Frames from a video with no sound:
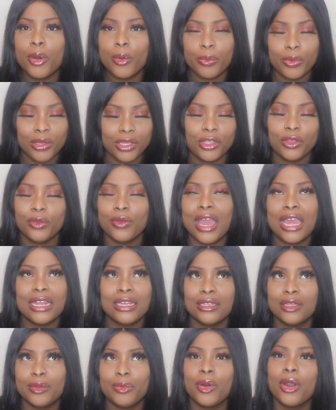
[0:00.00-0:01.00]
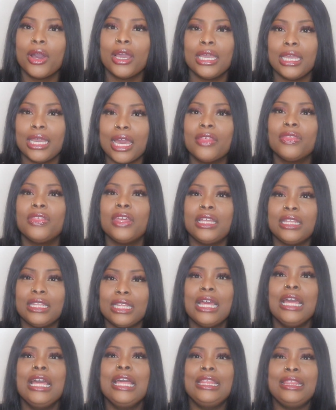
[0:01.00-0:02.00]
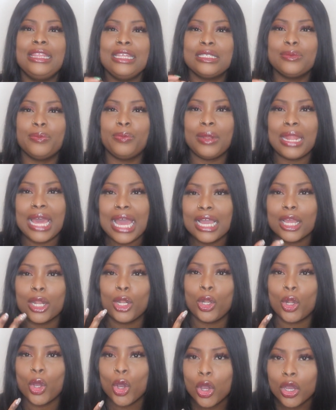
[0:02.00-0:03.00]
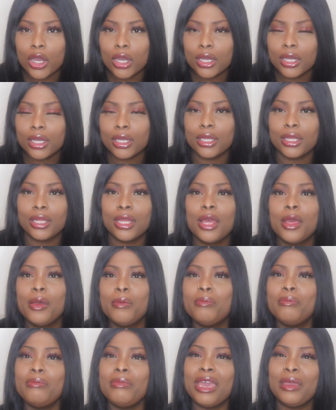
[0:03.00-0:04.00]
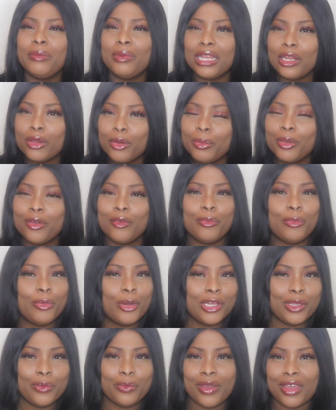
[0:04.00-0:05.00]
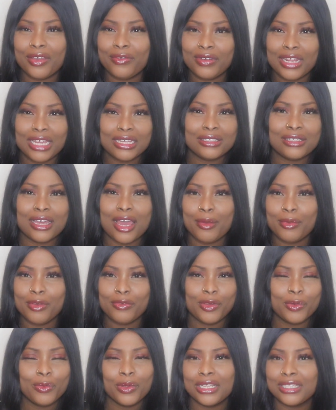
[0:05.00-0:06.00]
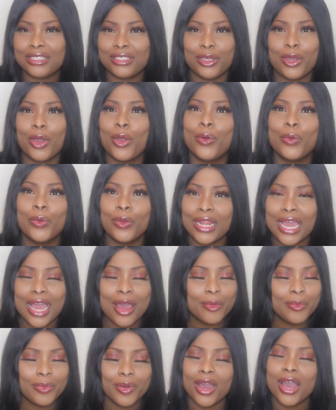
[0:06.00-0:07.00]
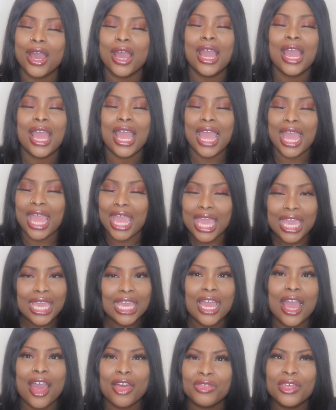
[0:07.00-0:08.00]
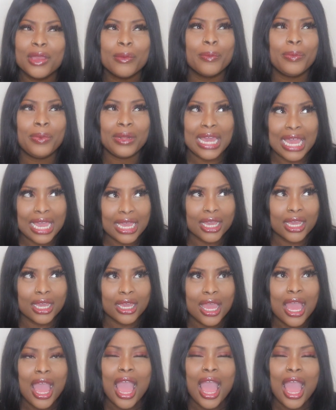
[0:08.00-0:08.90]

bob wig you had in the party. I think this black, long, maybe a little bit of body wave next time if you wanted to go all out. But I think black